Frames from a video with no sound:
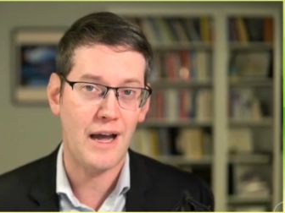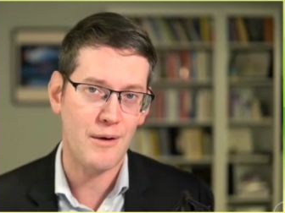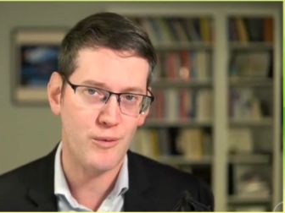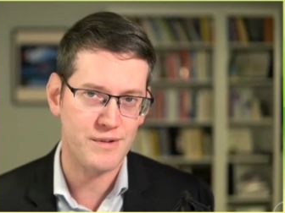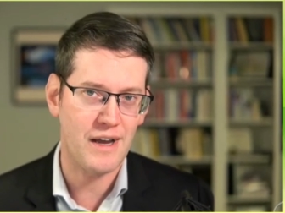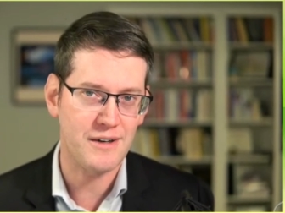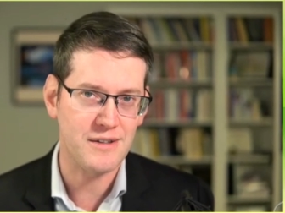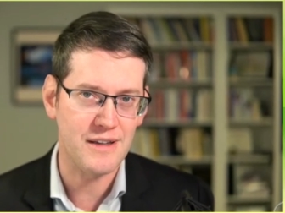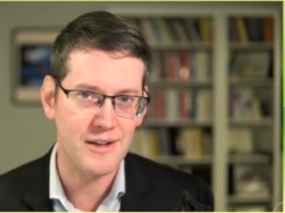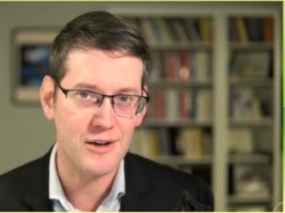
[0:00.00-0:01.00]
what's
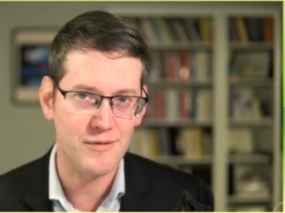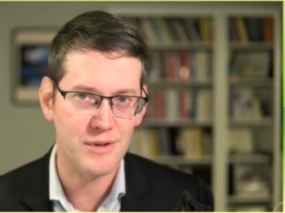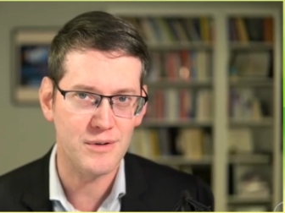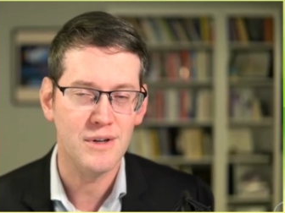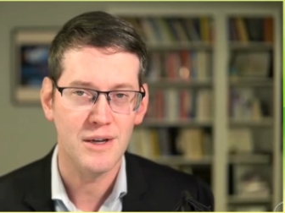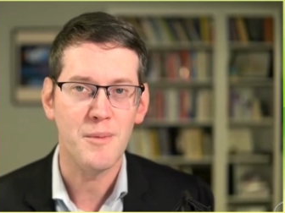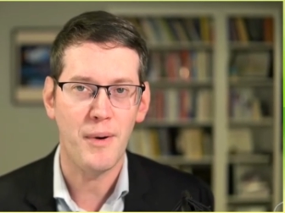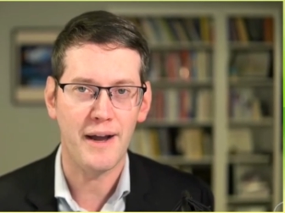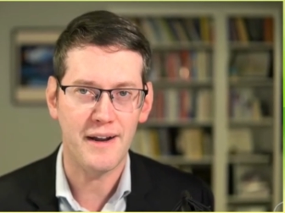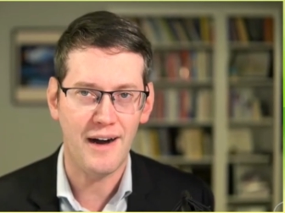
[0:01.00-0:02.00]
actually in their view
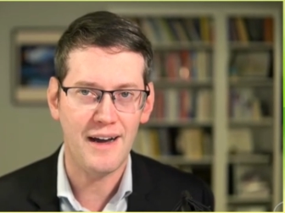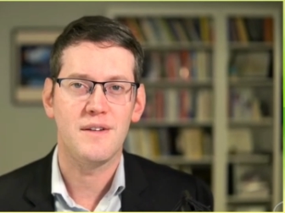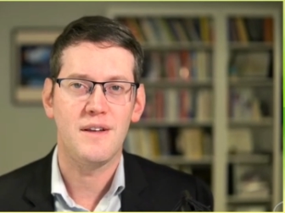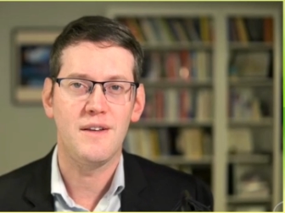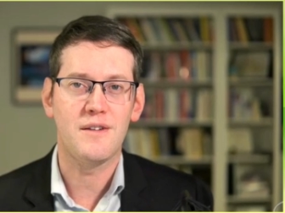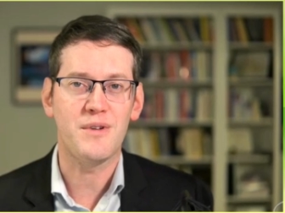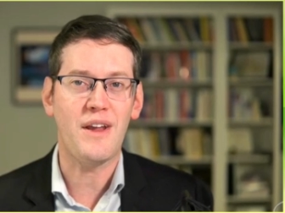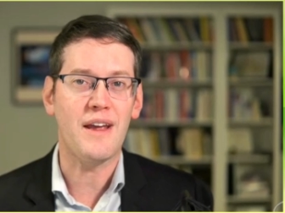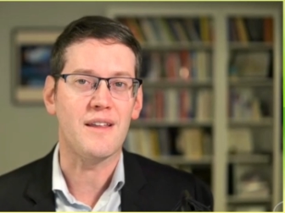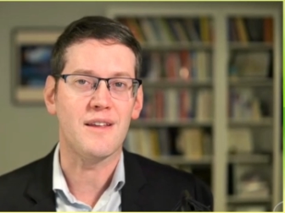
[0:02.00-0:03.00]
by God, is a
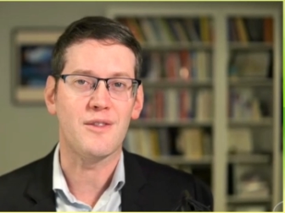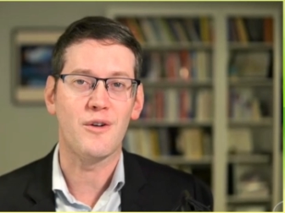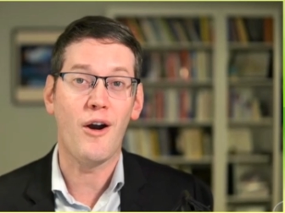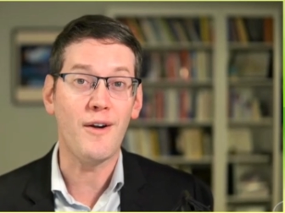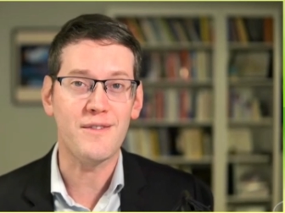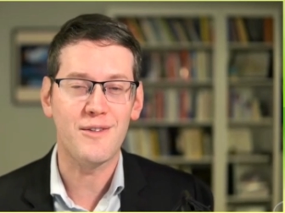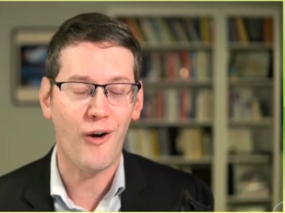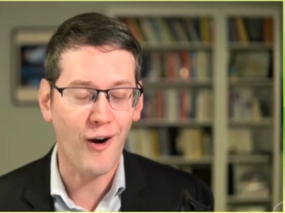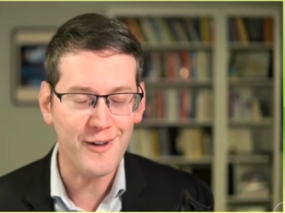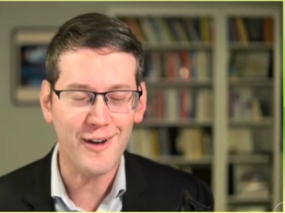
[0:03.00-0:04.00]
mistake, that there aren't
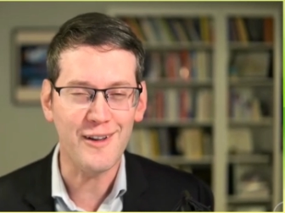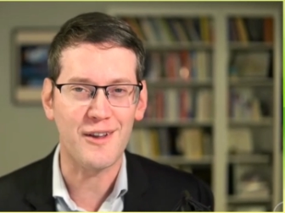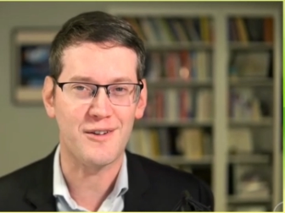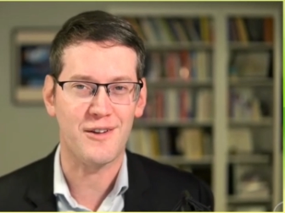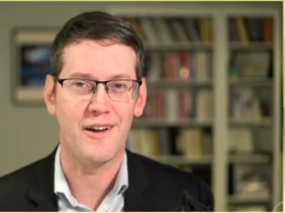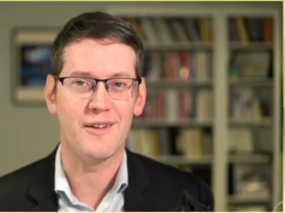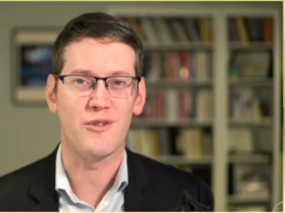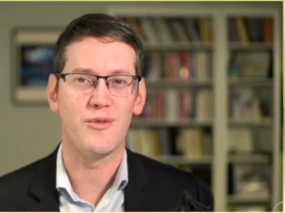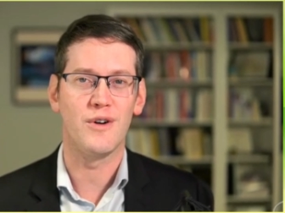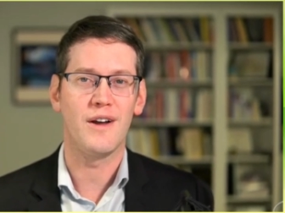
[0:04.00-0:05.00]
any such
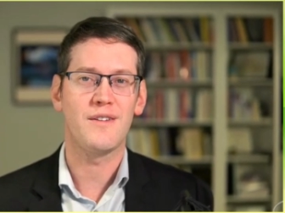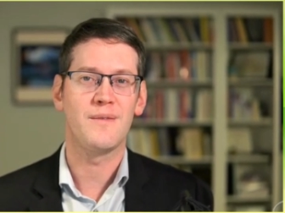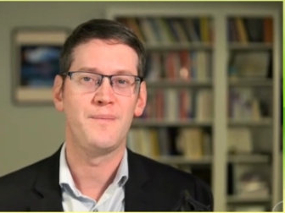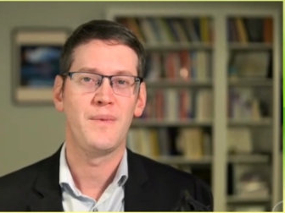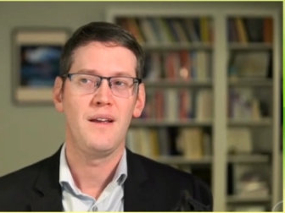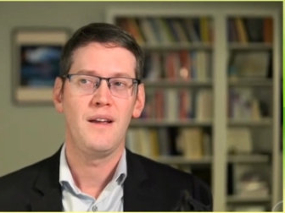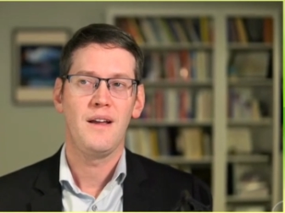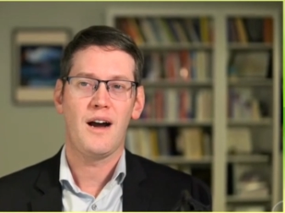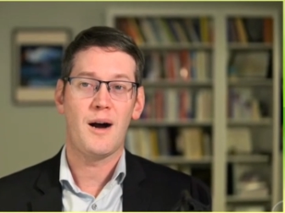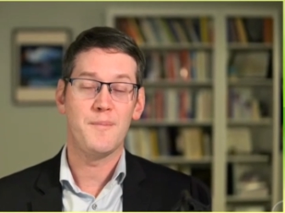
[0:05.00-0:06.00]
lines for us.
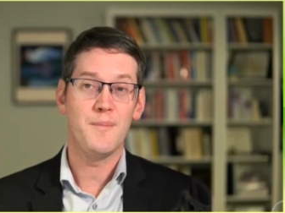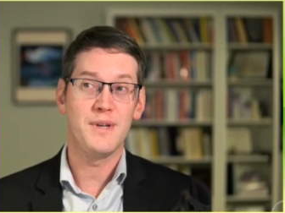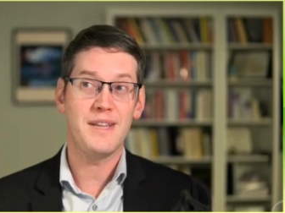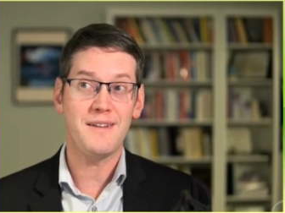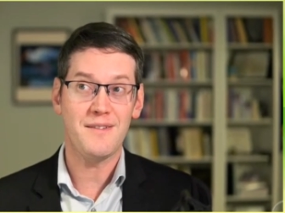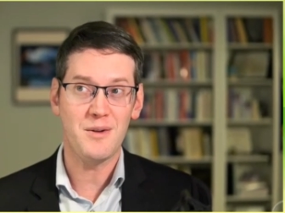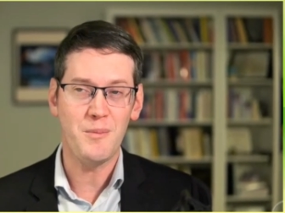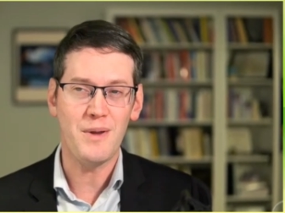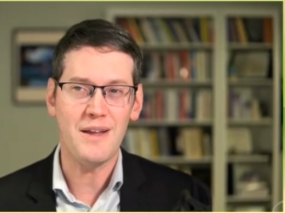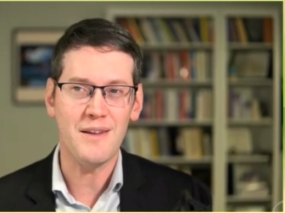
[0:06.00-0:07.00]
But that doesn't
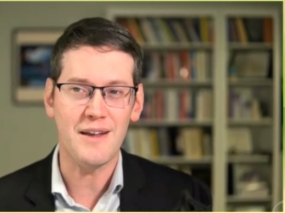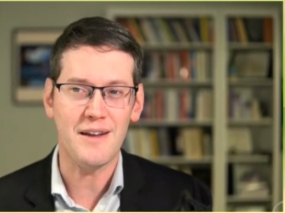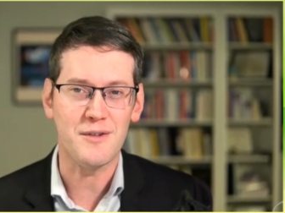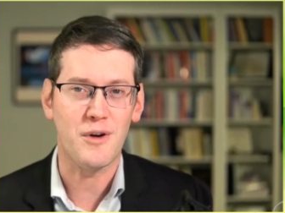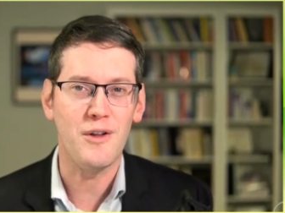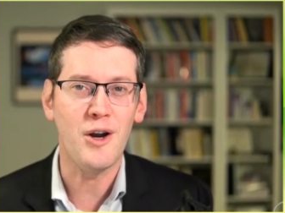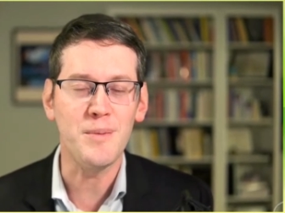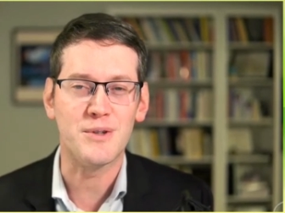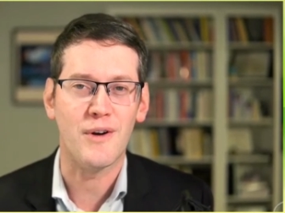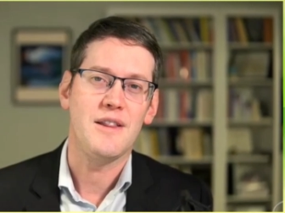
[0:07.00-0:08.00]
mean that it's all
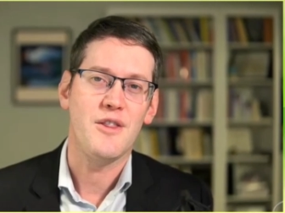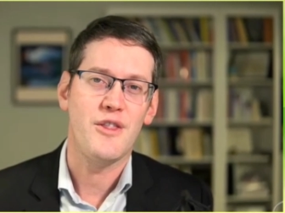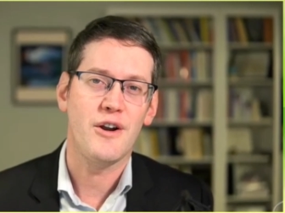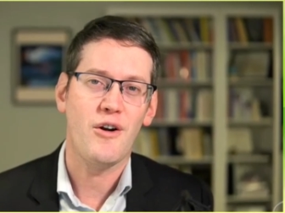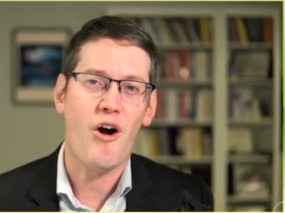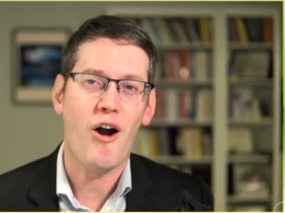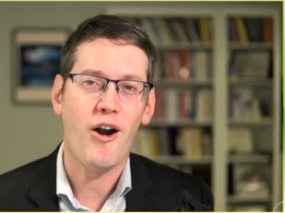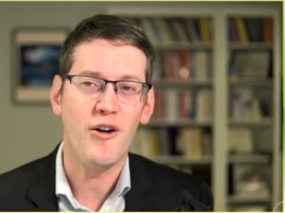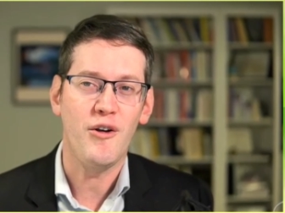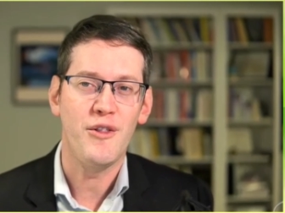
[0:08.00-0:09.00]
arbitrary. There
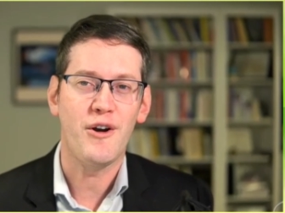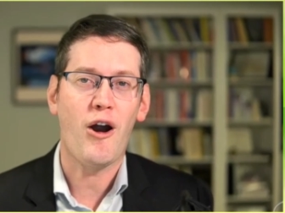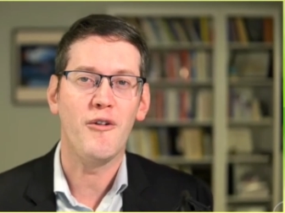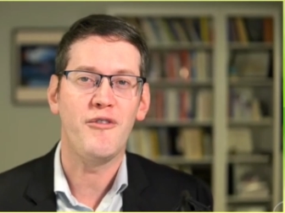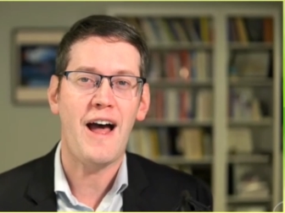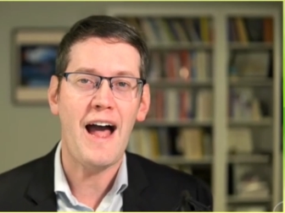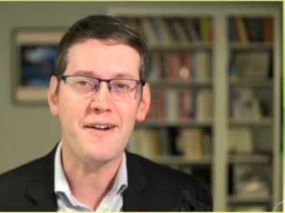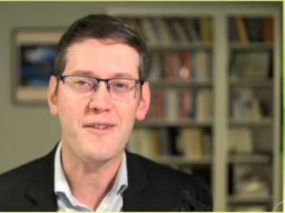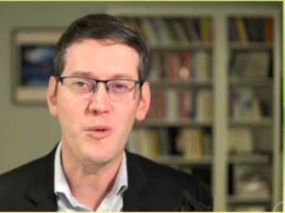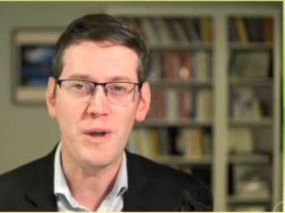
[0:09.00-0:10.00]
are
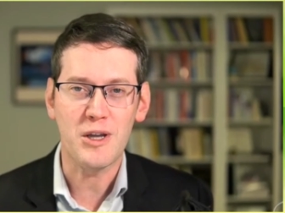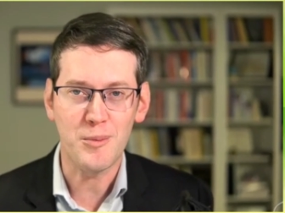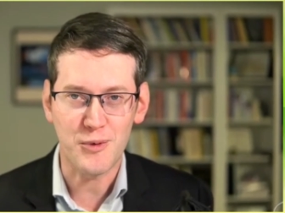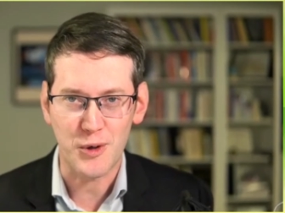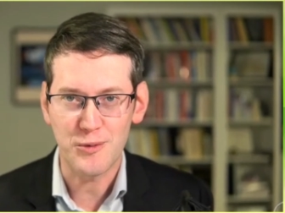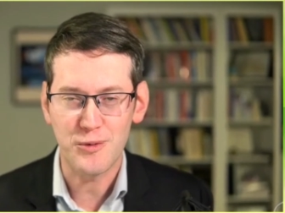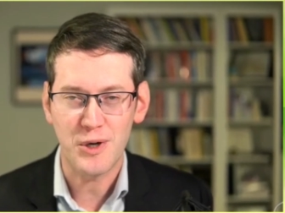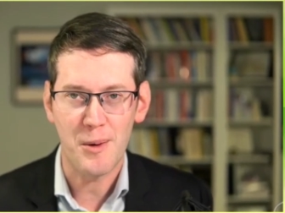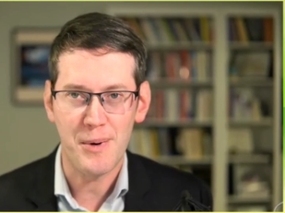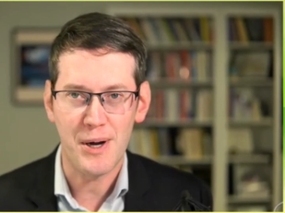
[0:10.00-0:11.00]
facts that we can observe
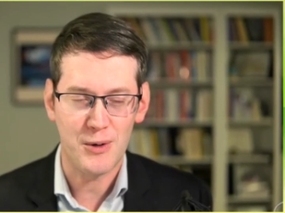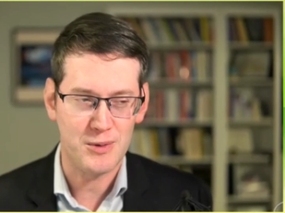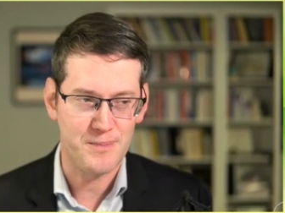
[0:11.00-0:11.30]
about